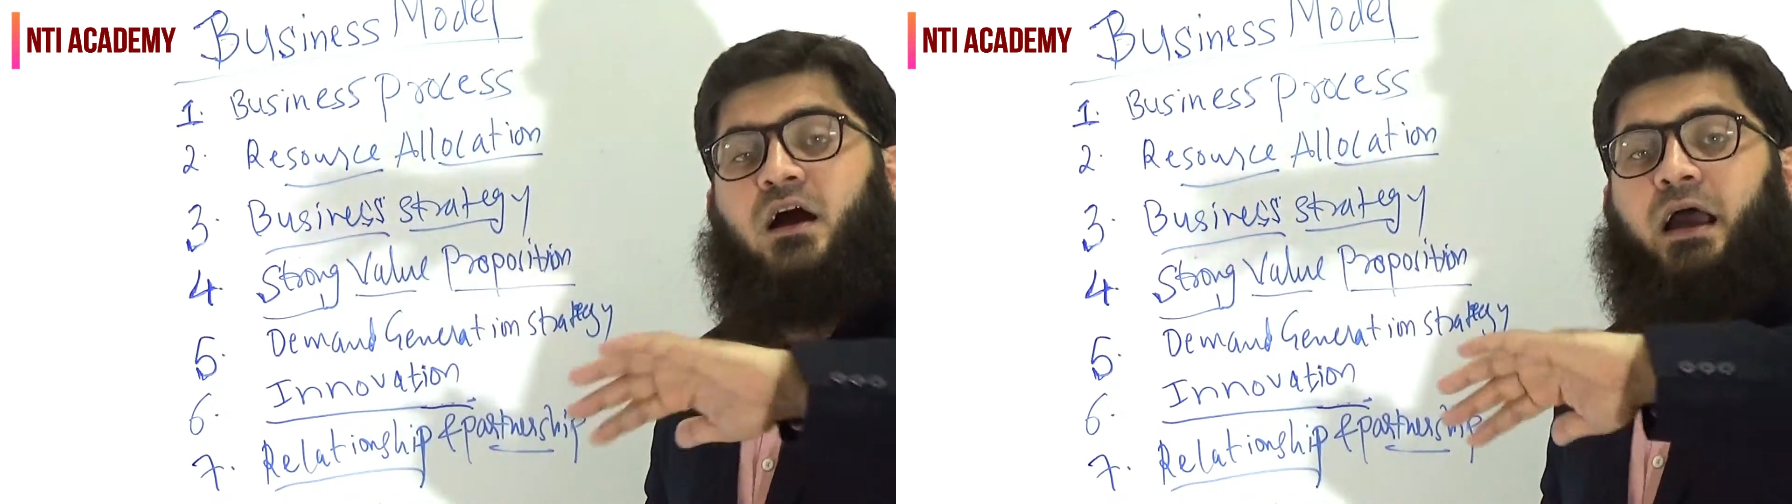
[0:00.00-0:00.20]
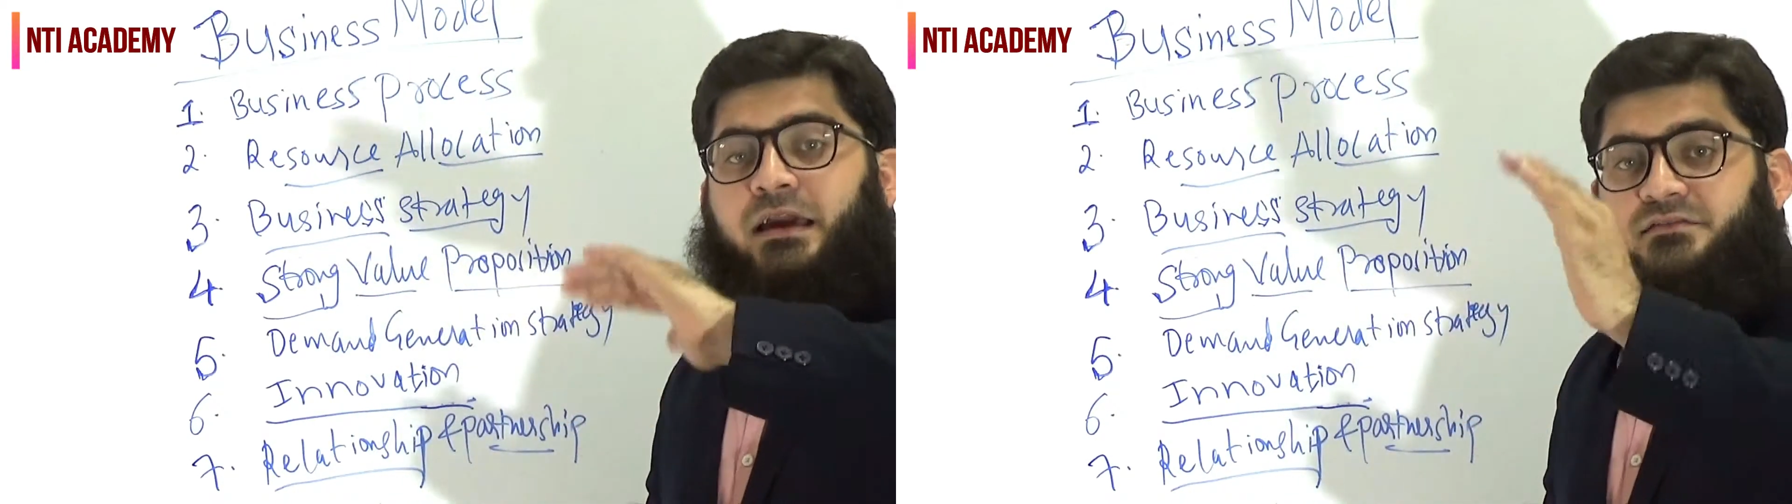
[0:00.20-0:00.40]

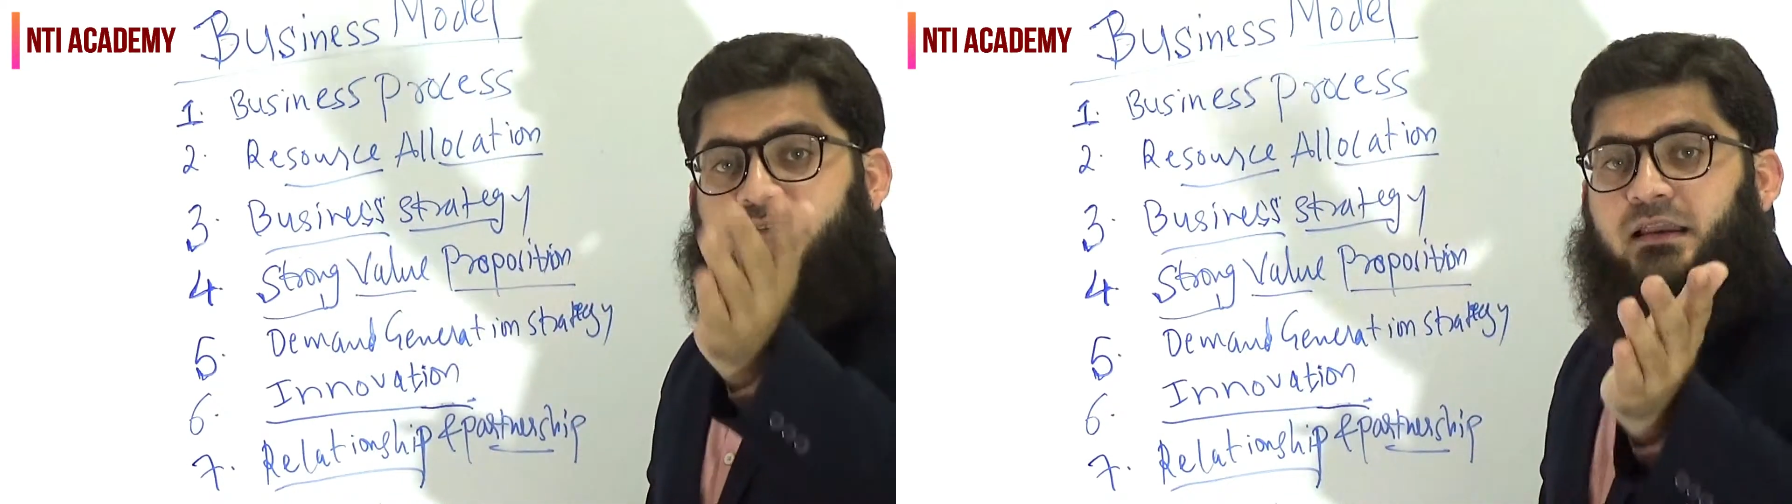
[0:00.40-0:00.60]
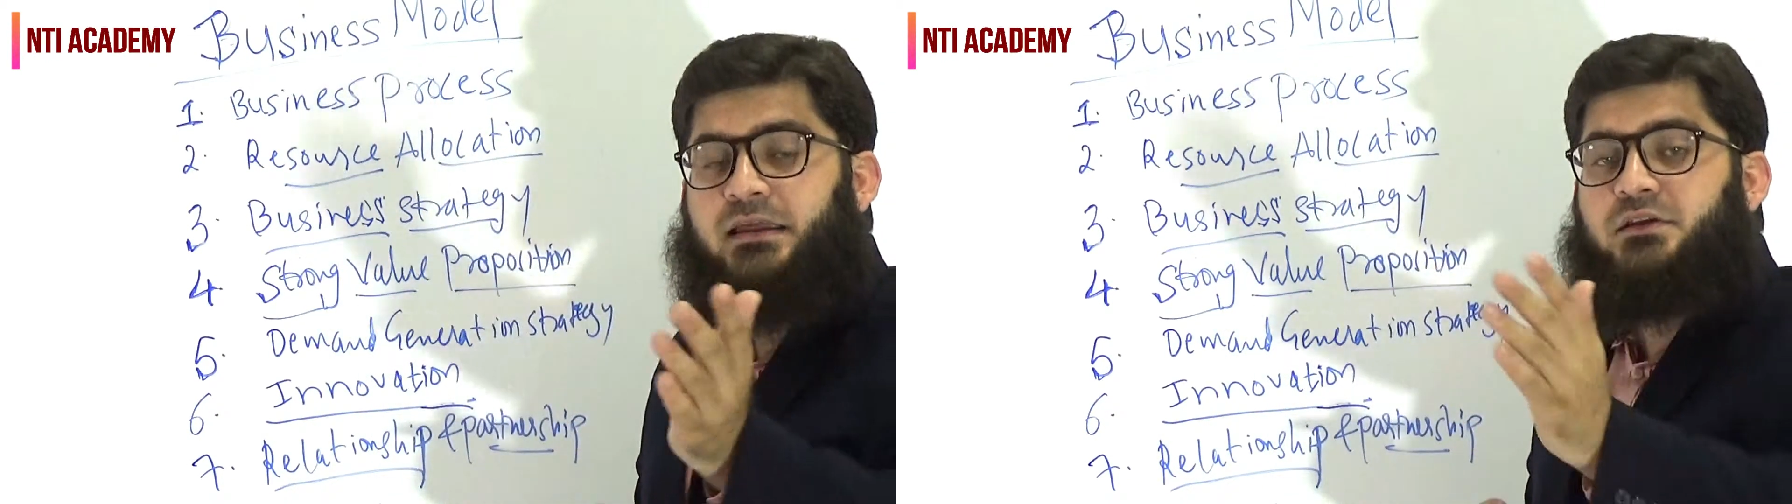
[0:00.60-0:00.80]

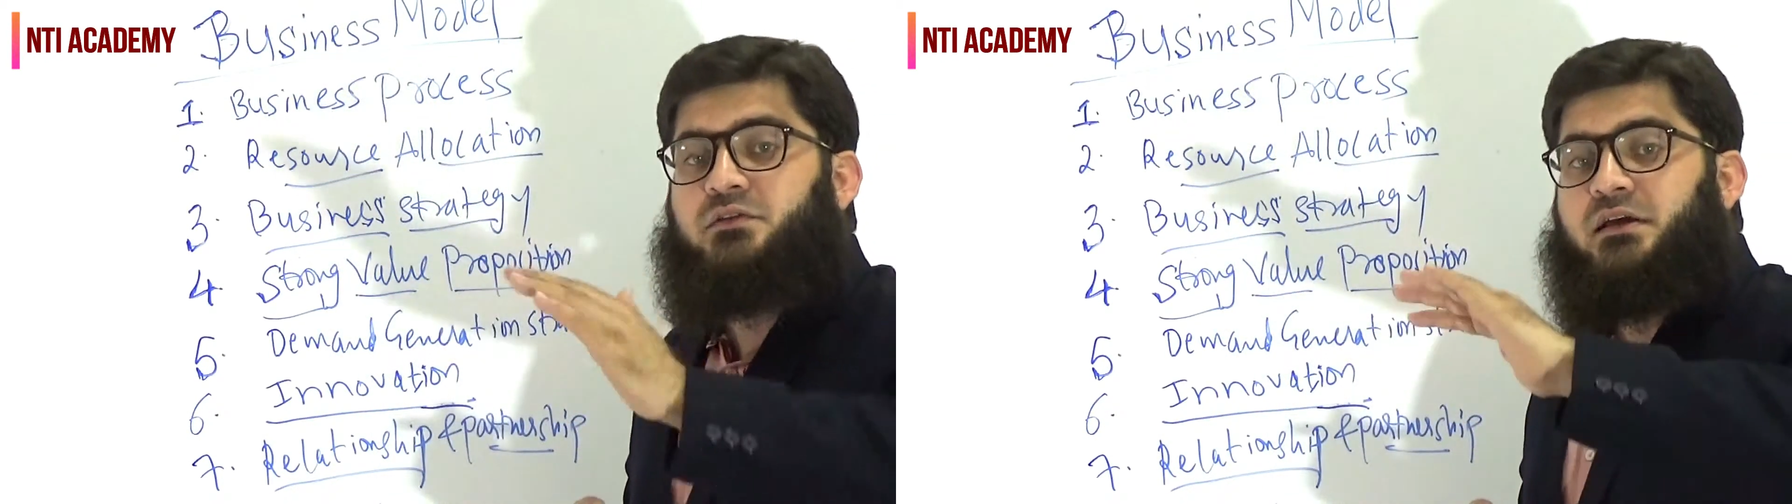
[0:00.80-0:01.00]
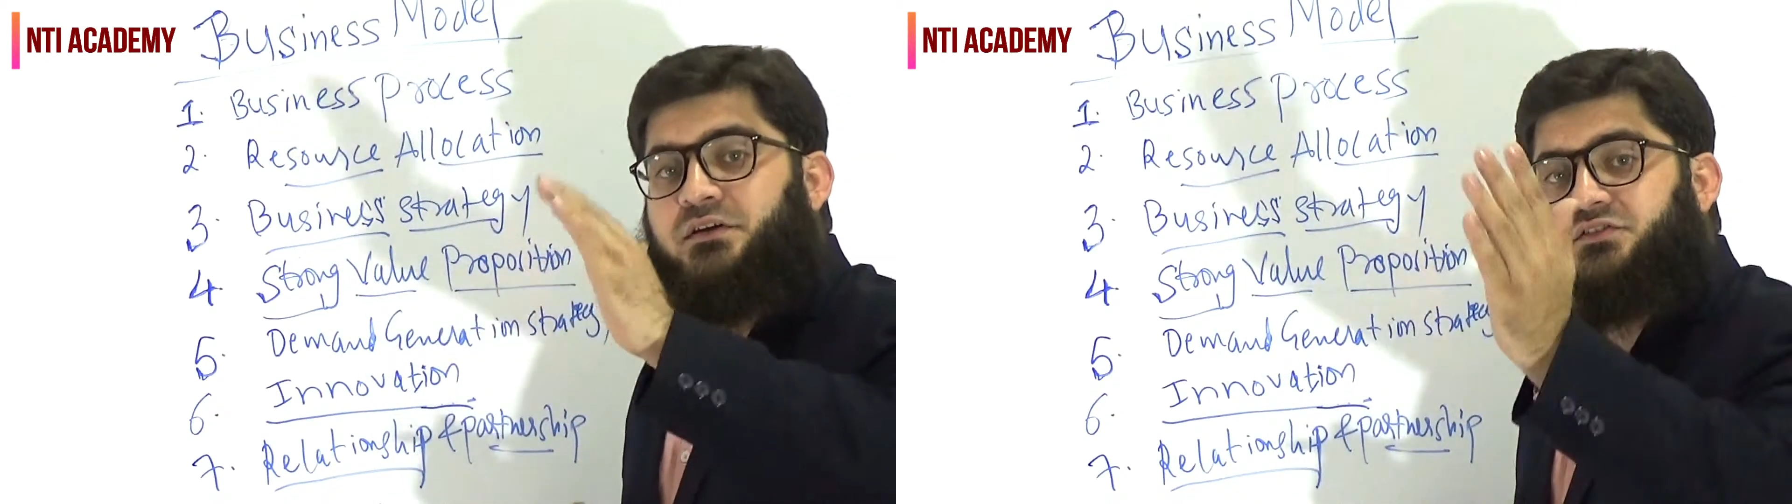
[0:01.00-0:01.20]
externally to
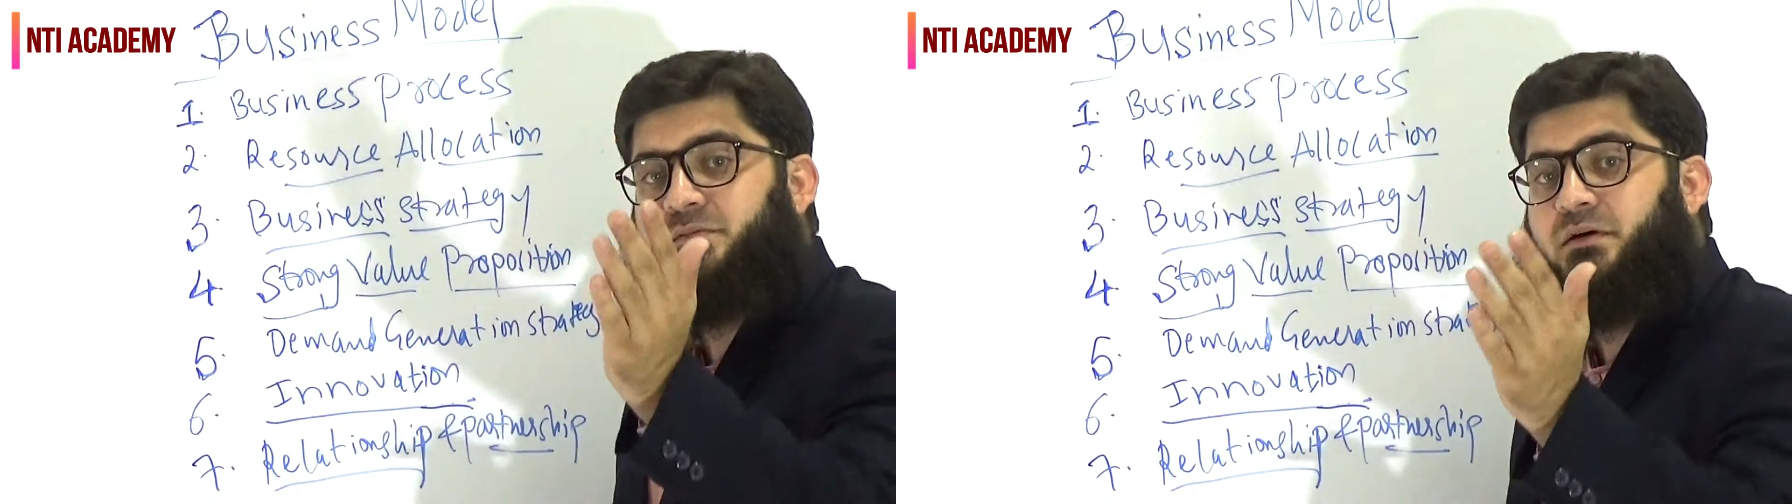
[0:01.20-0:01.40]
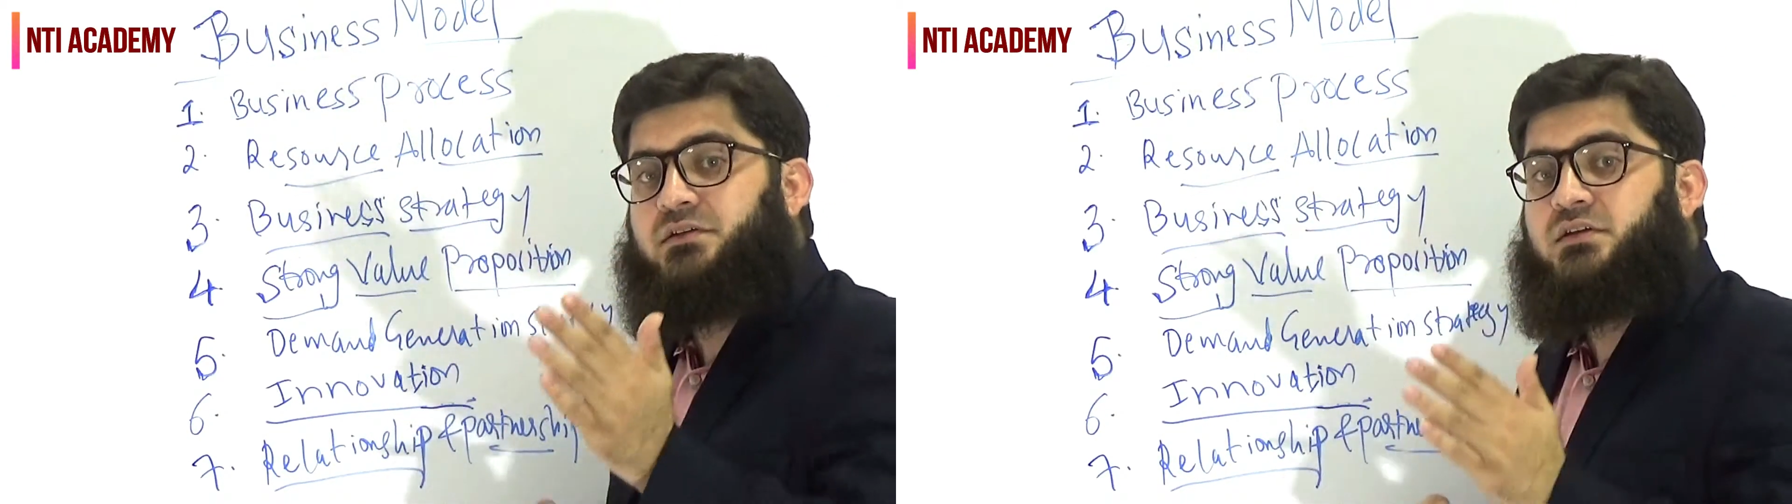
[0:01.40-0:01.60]
the
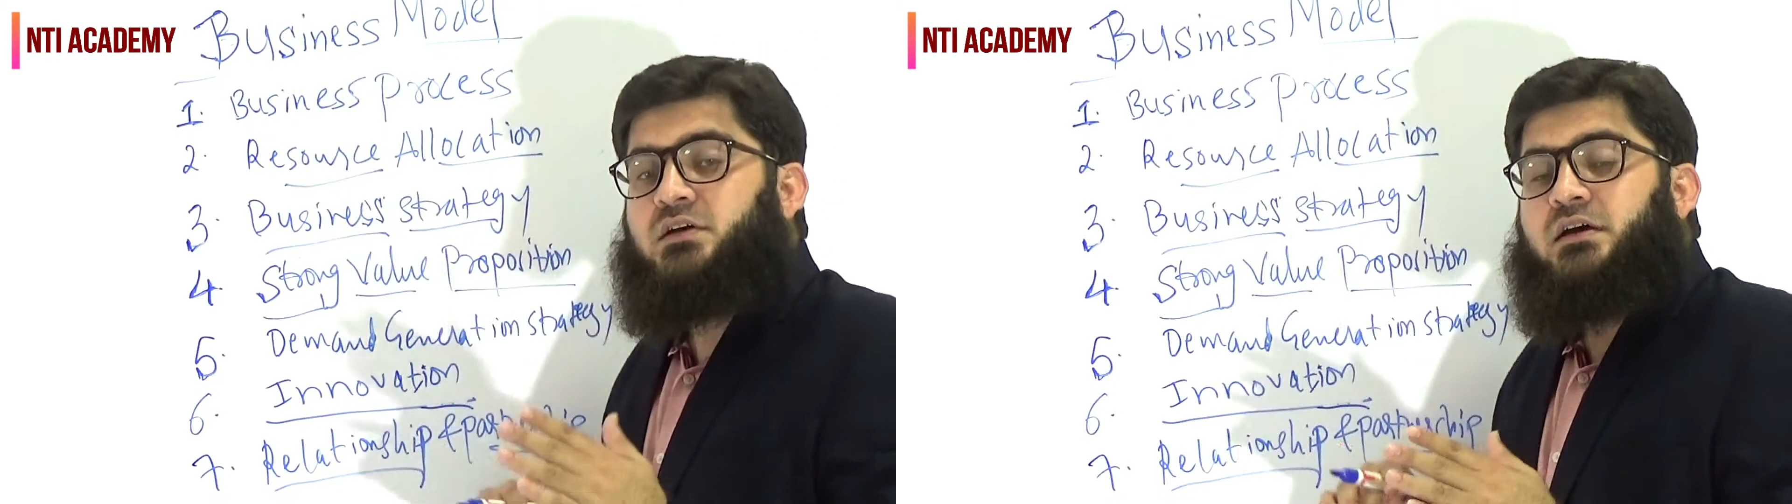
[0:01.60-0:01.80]
customers,